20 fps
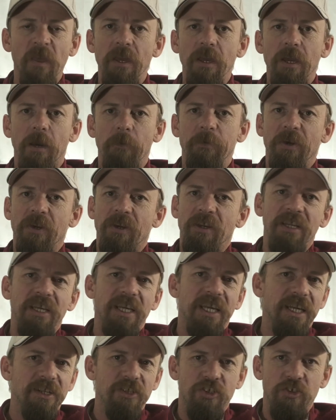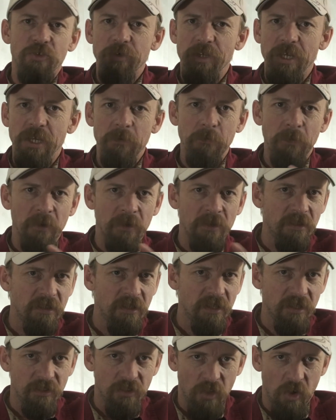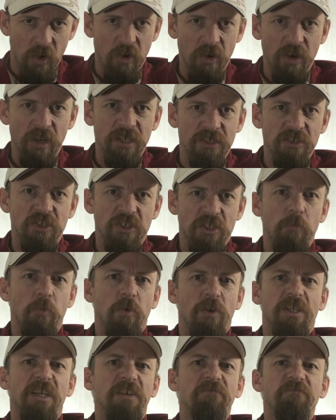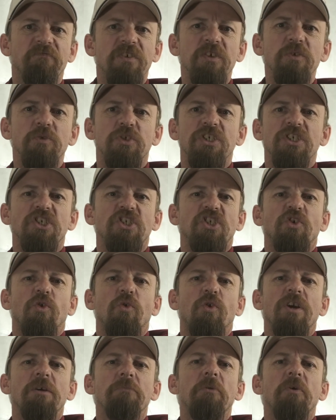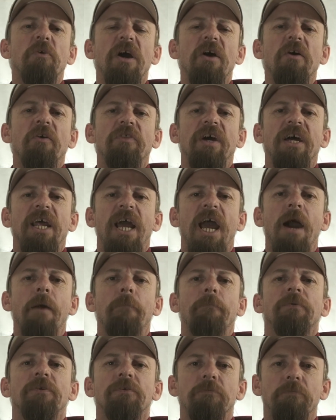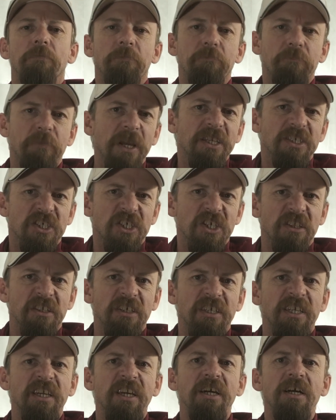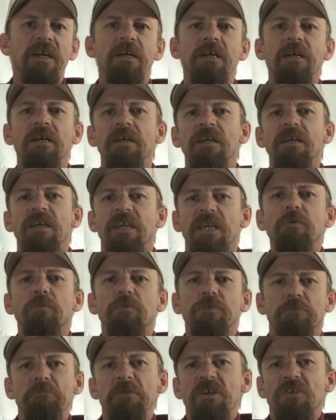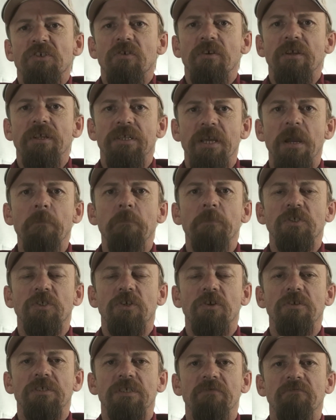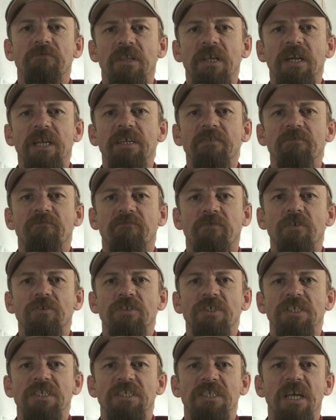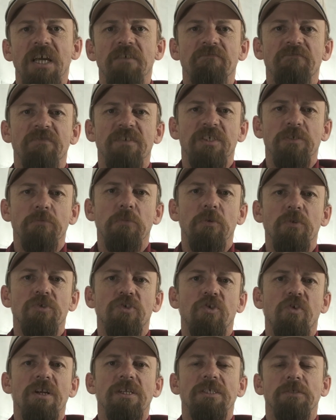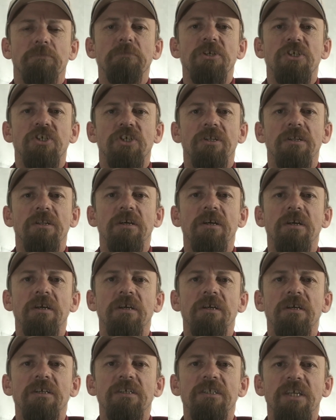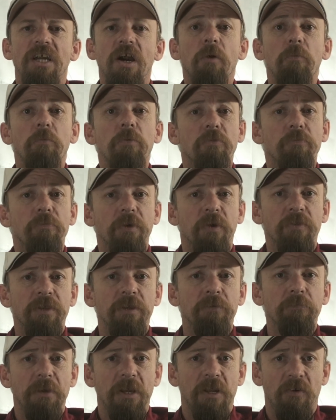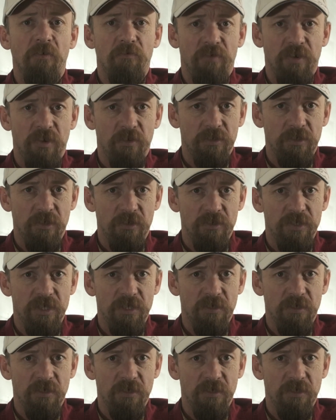I'm not going to get too deep into the long and somewhat confusing story about how that happened, but basically, he was measuring temperatures of light versus visible transmission to help with building better filters